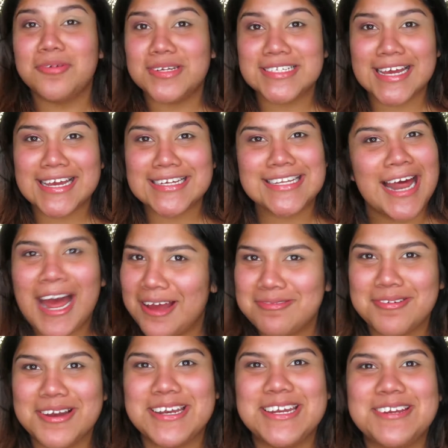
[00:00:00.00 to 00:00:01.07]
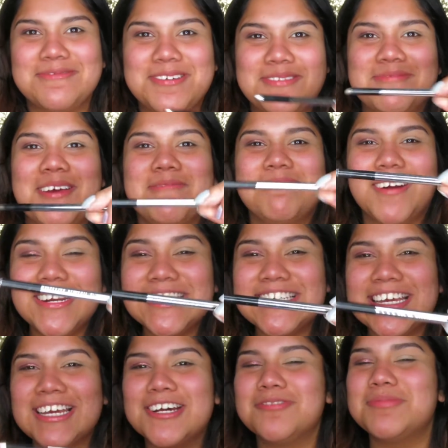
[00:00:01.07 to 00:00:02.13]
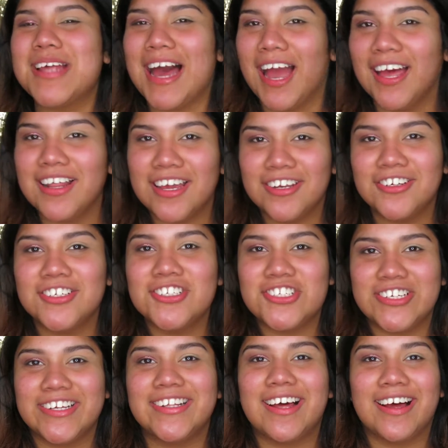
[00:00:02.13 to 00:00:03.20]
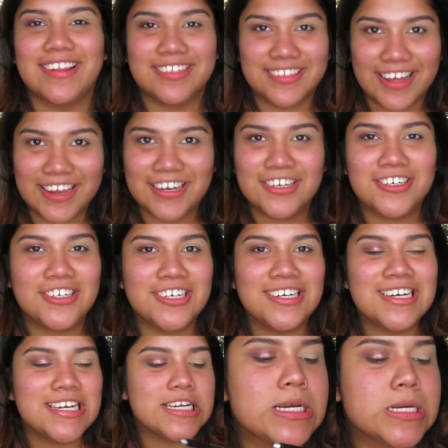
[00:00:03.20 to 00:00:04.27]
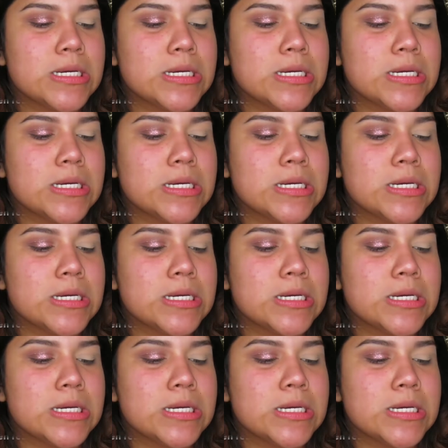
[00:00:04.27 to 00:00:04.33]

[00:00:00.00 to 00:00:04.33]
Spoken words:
Anyways, guys, I'm going in with my Marc Jacobs Highliner Gel Liner.